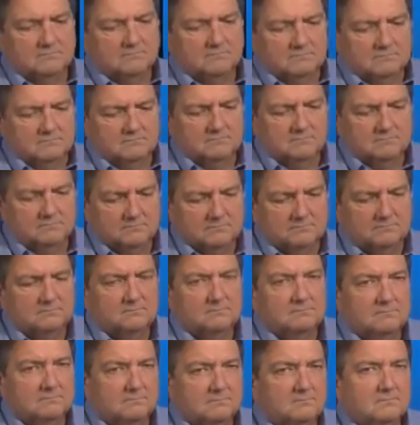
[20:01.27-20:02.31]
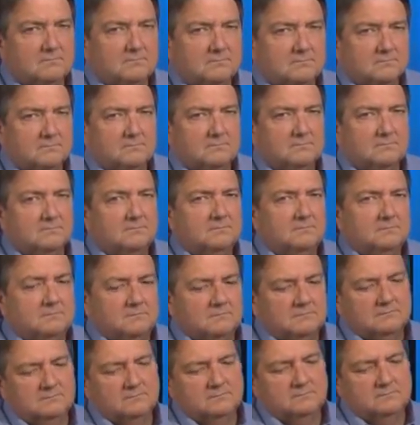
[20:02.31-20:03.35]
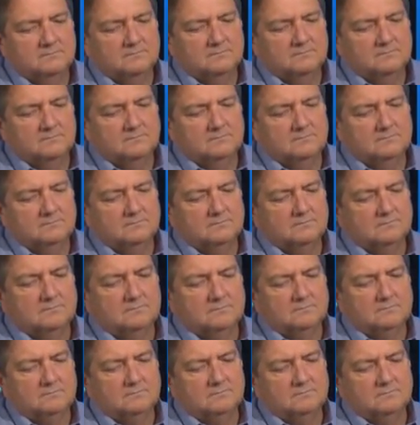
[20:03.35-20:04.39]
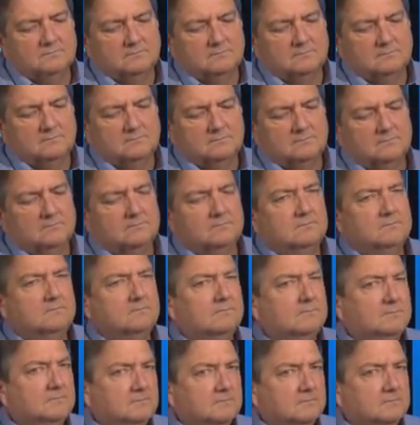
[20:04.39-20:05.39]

The person shown says nothing.